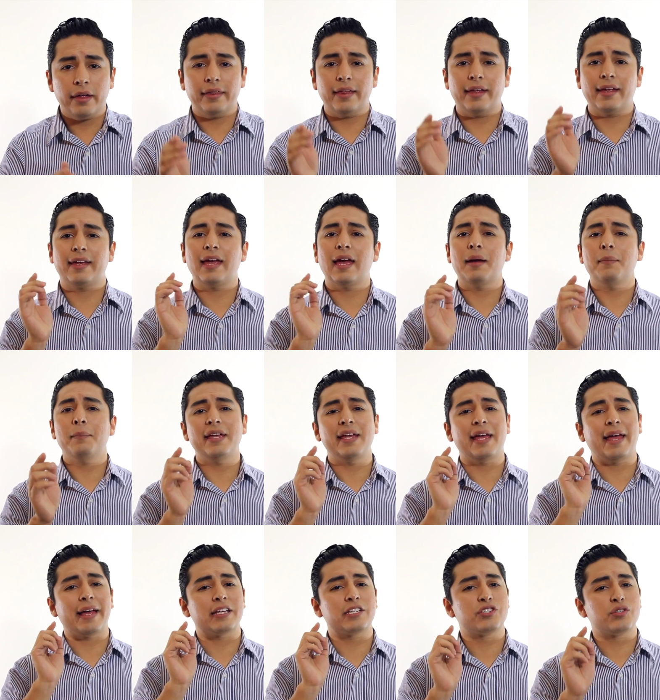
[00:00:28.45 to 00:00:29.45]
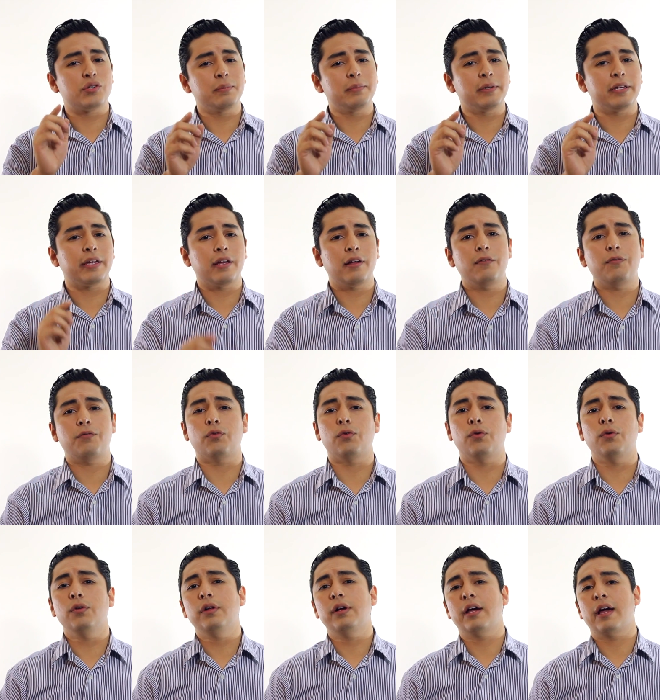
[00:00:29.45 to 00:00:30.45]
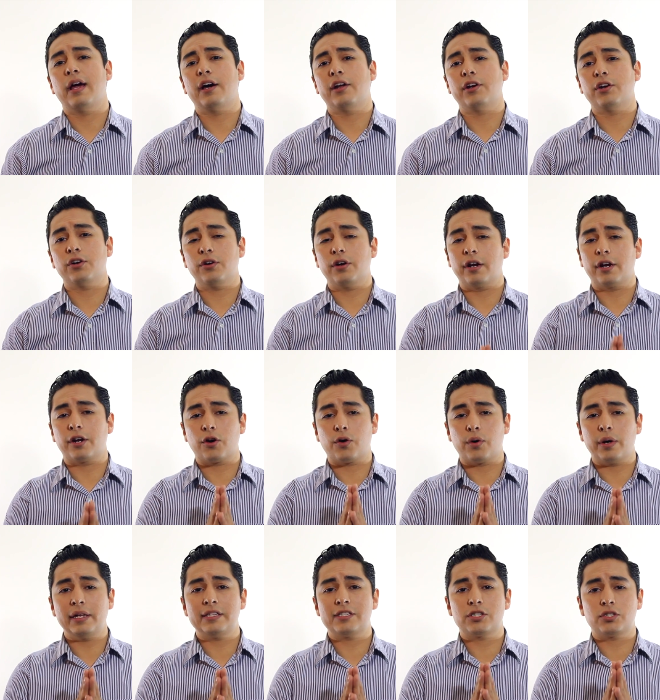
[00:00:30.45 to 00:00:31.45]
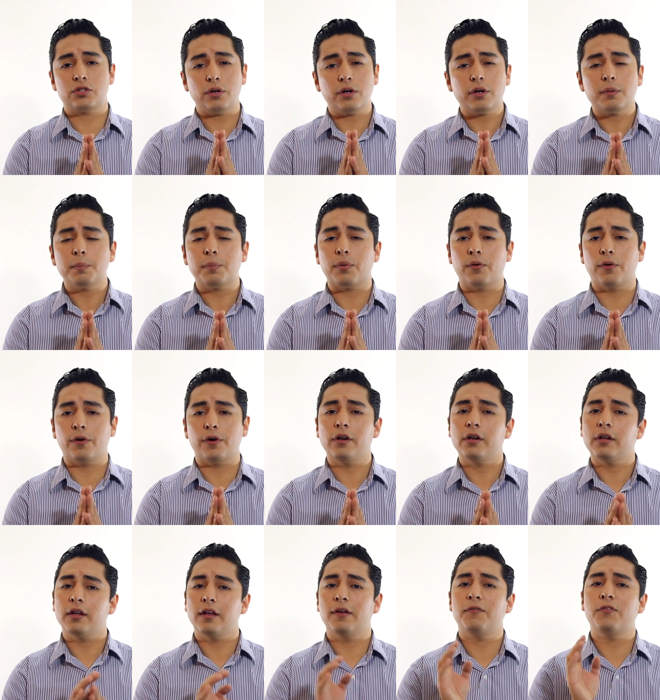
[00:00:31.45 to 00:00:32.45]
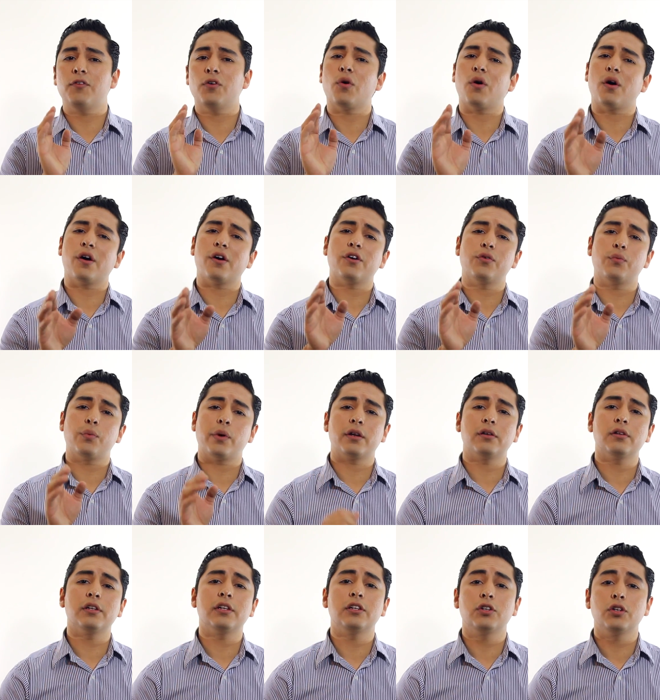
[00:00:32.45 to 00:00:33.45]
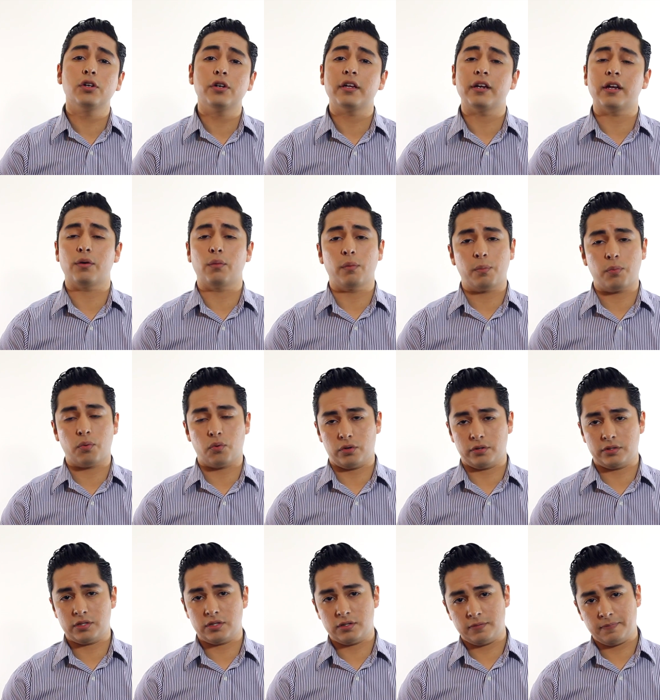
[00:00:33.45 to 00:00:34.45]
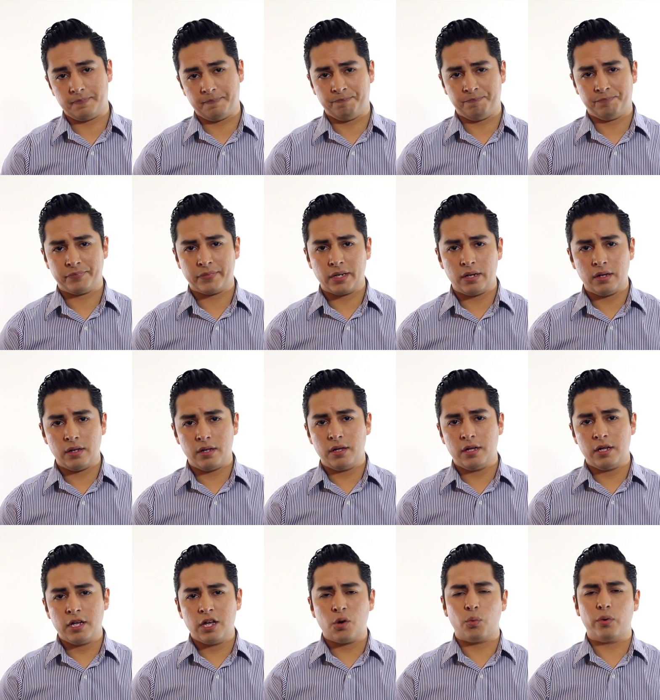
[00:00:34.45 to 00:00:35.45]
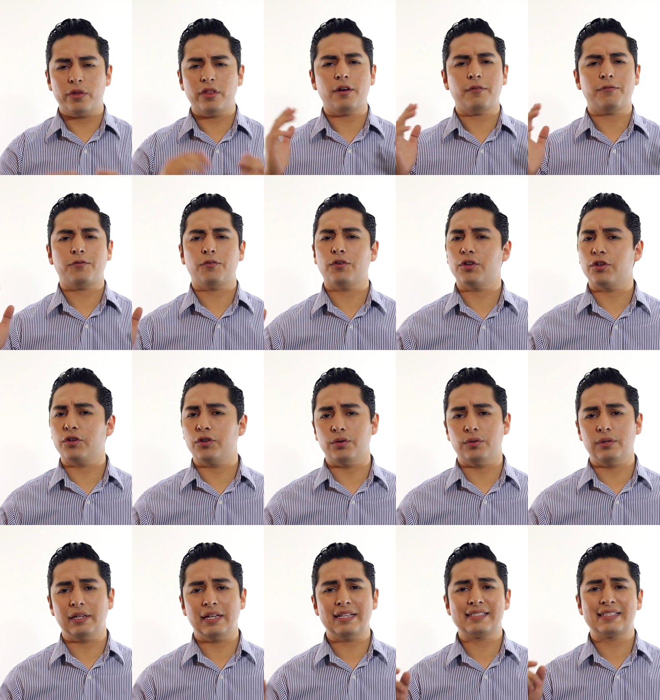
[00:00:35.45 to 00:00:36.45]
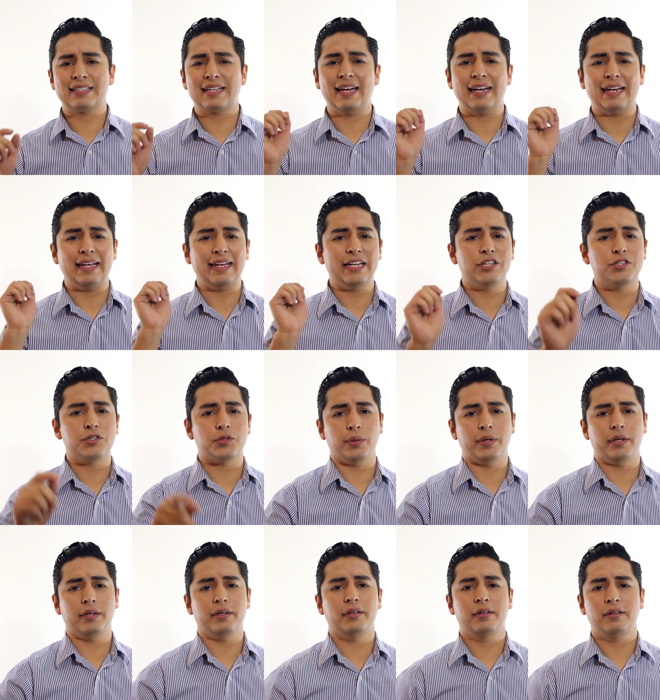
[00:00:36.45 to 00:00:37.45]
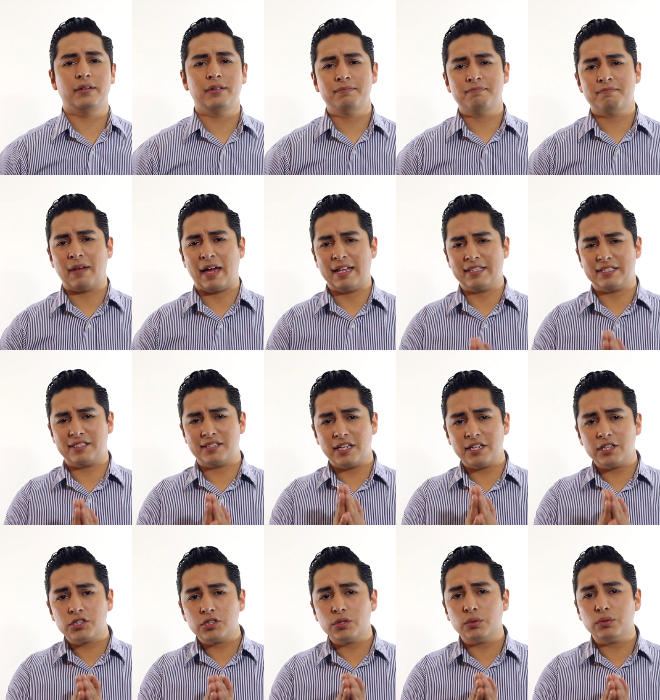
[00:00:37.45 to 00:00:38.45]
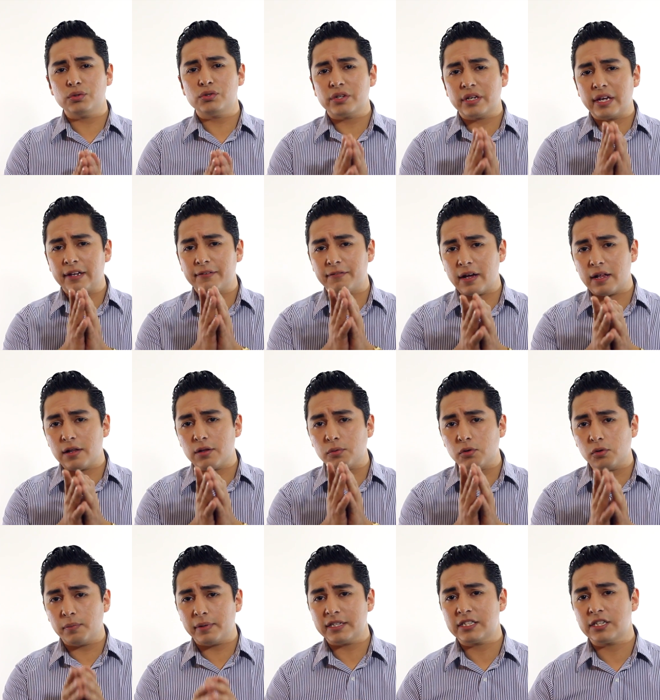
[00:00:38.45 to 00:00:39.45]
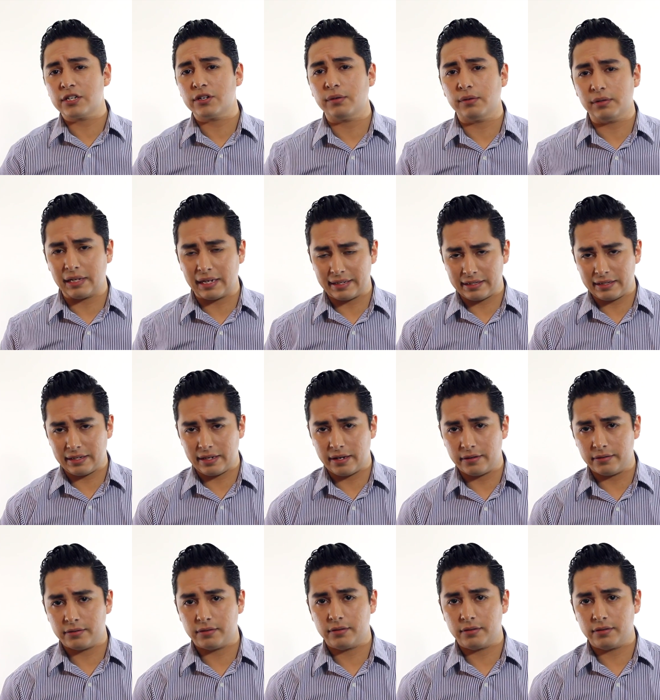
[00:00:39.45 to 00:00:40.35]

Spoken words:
that can be extremely helpful and are a great starting point if you aren't regularly looking at reports. Without further ado, let's get into it, and stay tuned to get valuable material at the end.